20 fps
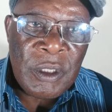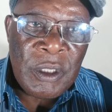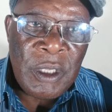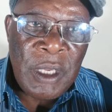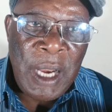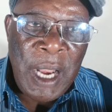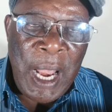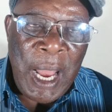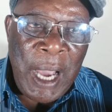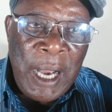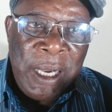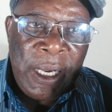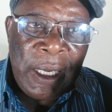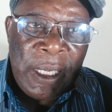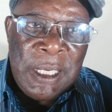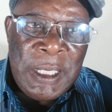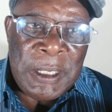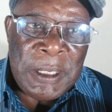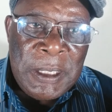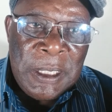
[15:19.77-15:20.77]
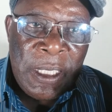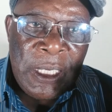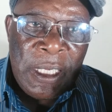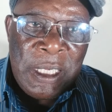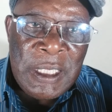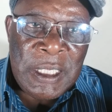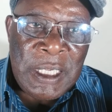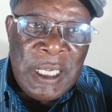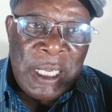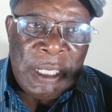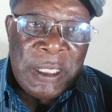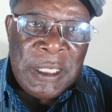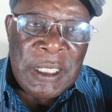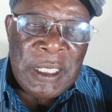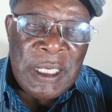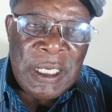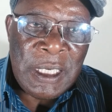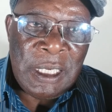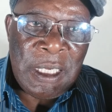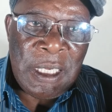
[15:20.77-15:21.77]
Luck is just
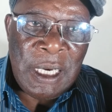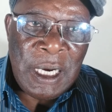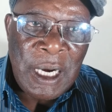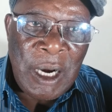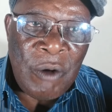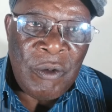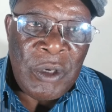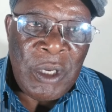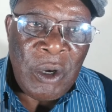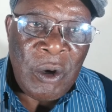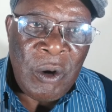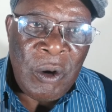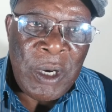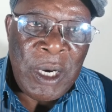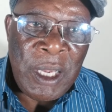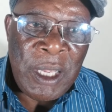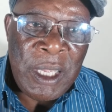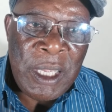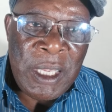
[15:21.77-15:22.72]
round the corner.